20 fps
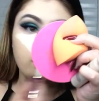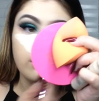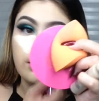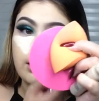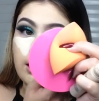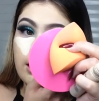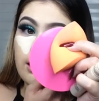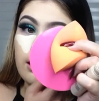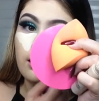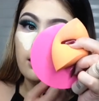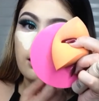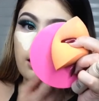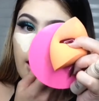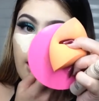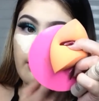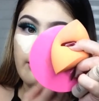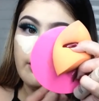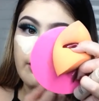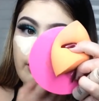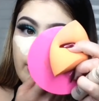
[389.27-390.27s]
The
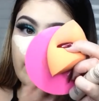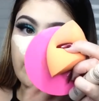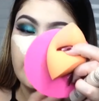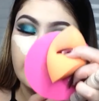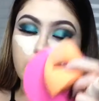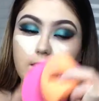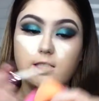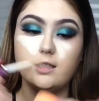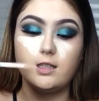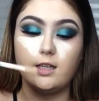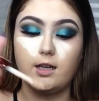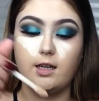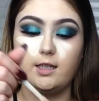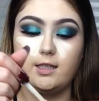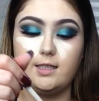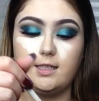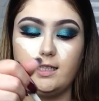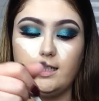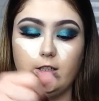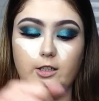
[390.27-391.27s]
love for this
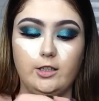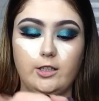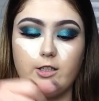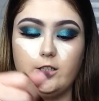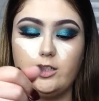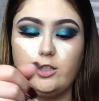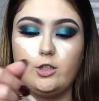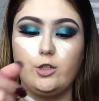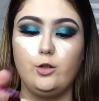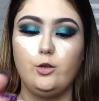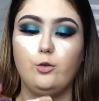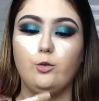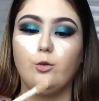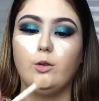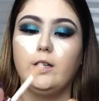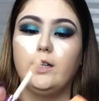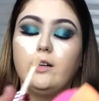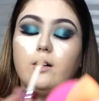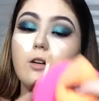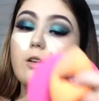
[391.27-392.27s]
concealer is too
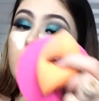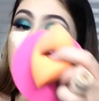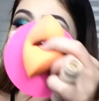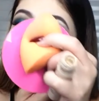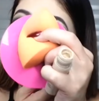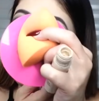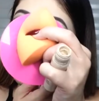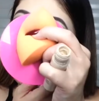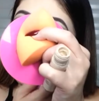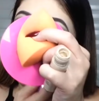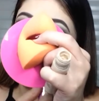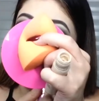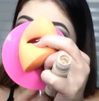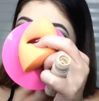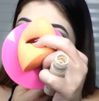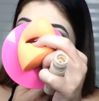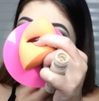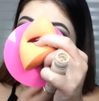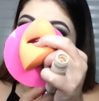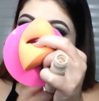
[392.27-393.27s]
real,
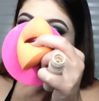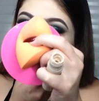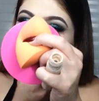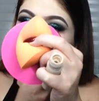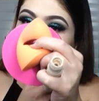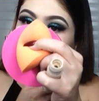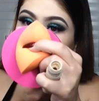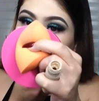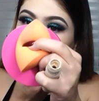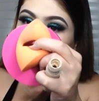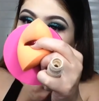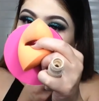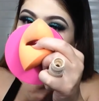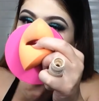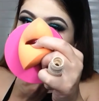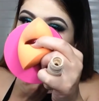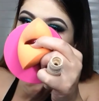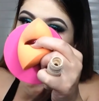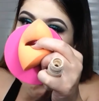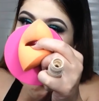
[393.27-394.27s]
and I have
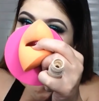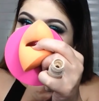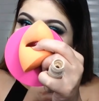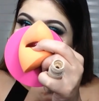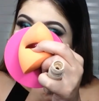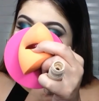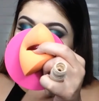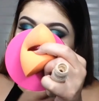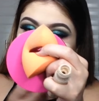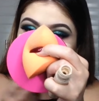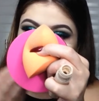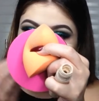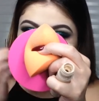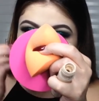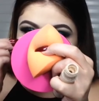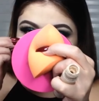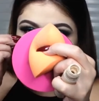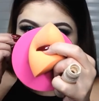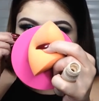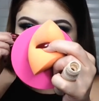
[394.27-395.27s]
not found
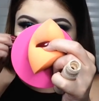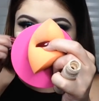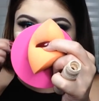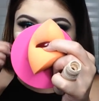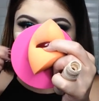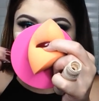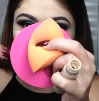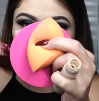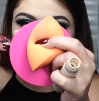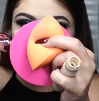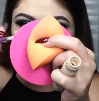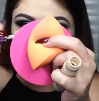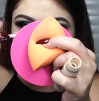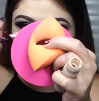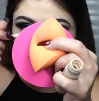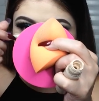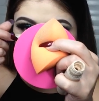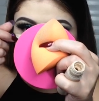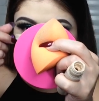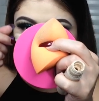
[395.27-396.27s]
anything comparable
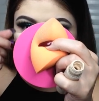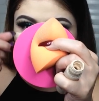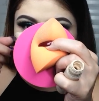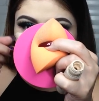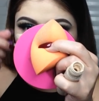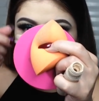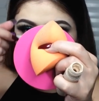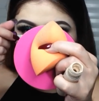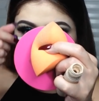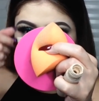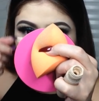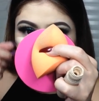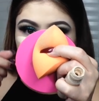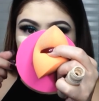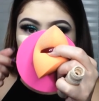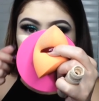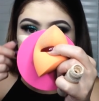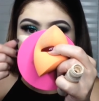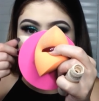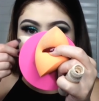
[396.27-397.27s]
to
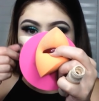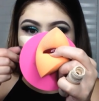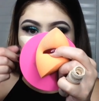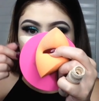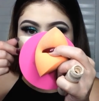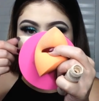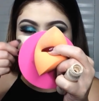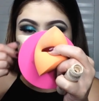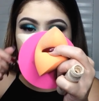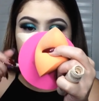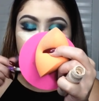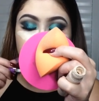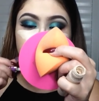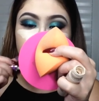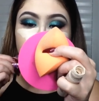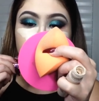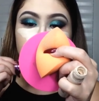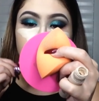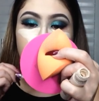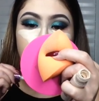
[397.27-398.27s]
this. I kind of want to
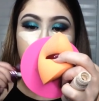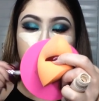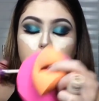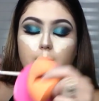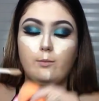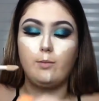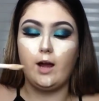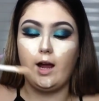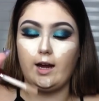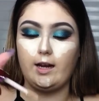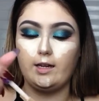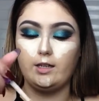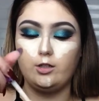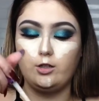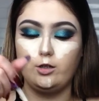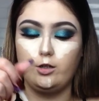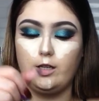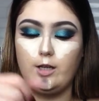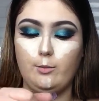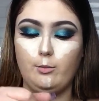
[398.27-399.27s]
dive in back
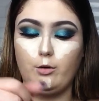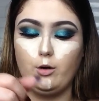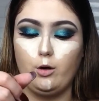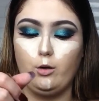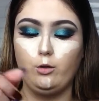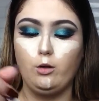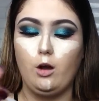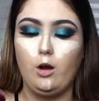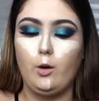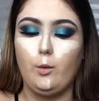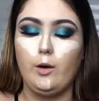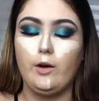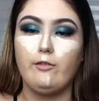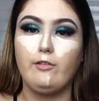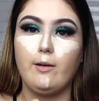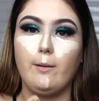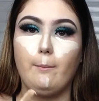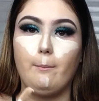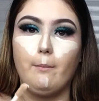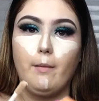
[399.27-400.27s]
into the Pro Longwear
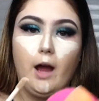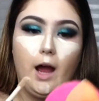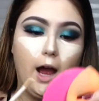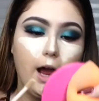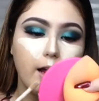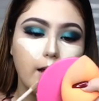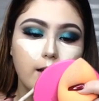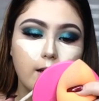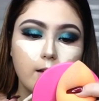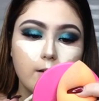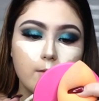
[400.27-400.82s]
from MAC,